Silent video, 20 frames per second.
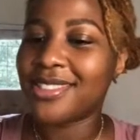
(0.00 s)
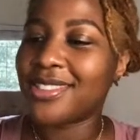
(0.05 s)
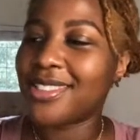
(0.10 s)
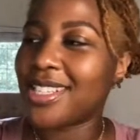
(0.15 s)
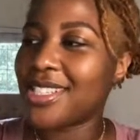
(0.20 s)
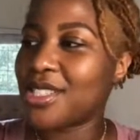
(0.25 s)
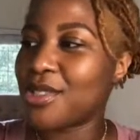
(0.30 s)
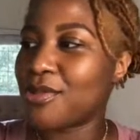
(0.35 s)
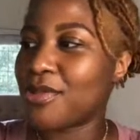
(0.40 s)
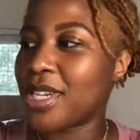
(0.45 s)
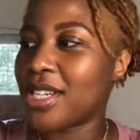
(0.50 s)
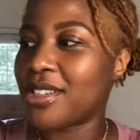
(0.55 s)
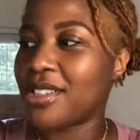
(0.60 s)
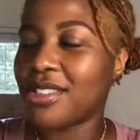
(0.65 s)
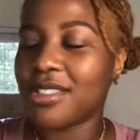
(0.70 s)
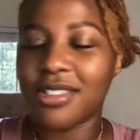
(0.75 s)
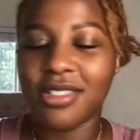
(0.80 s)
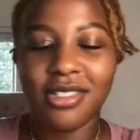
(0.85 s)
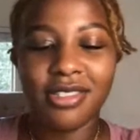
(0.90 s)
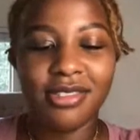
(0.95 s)
That's a
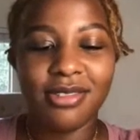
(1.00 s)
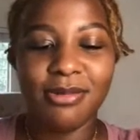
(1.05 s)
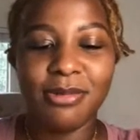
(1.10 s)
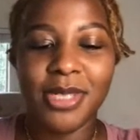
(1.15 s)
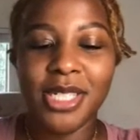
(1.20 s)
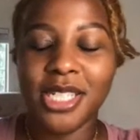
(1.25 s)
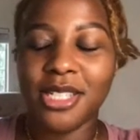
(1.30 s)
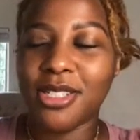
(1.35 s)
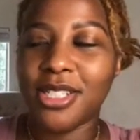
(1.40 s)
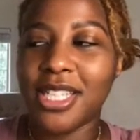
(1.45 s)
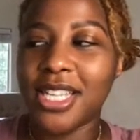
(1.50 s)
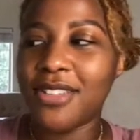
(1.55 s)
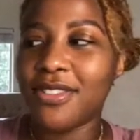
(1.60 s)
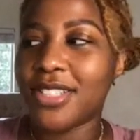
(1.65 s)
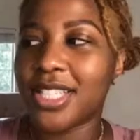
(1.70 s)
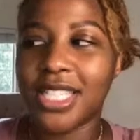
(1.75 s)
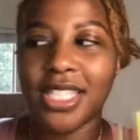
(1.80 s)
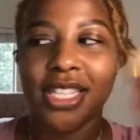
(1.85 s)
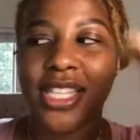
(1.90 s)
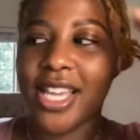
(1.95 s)
record. We ain't never
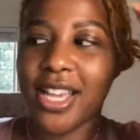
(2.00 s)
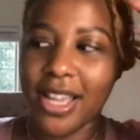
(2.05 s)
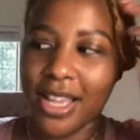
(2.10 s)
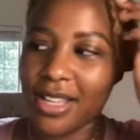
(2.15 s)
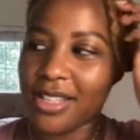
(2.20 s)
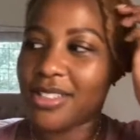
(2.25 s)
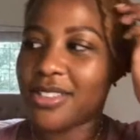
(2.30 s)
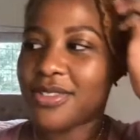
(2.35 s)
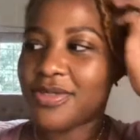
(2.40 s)
get that.